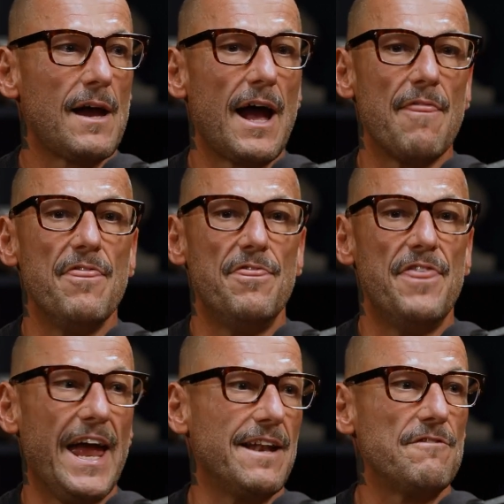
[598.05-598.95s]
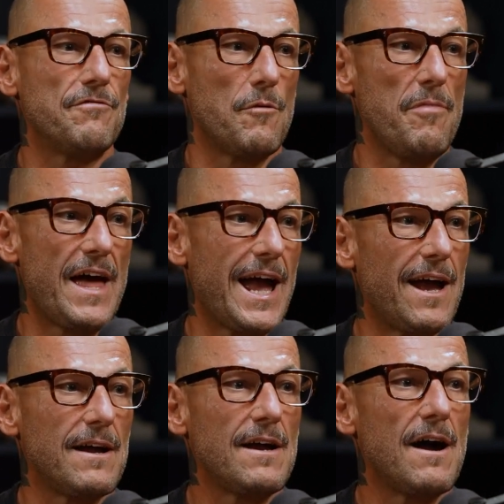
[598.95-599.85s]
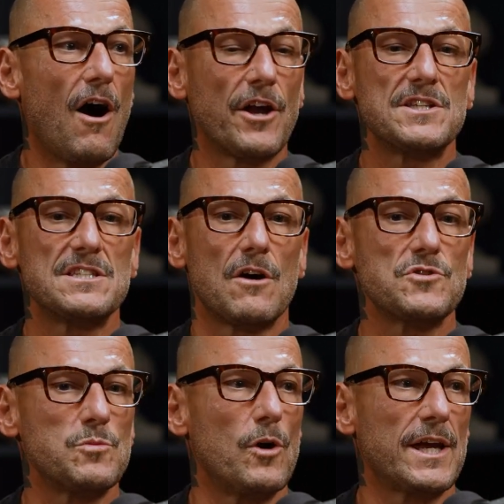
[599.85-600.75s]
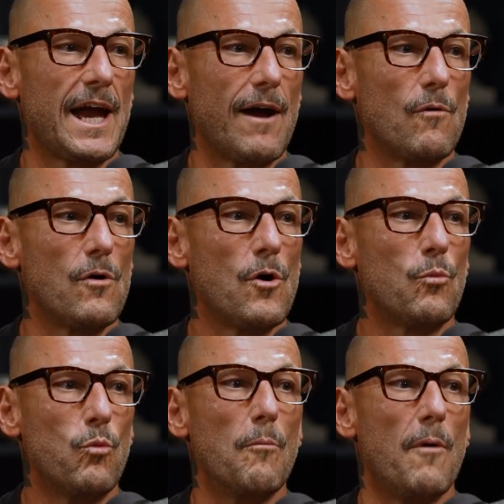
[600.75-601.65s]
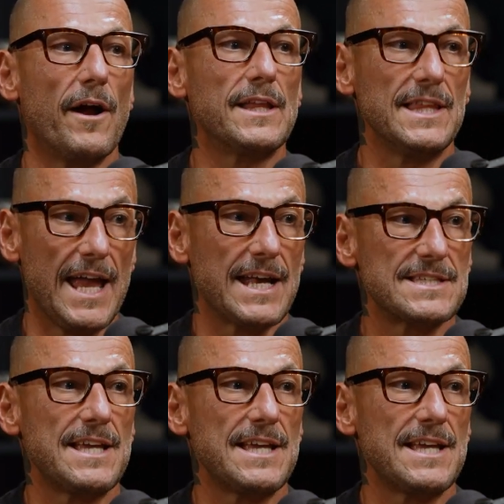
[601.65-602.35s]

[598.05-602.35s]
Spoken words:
And then from that, I could start to work out what my next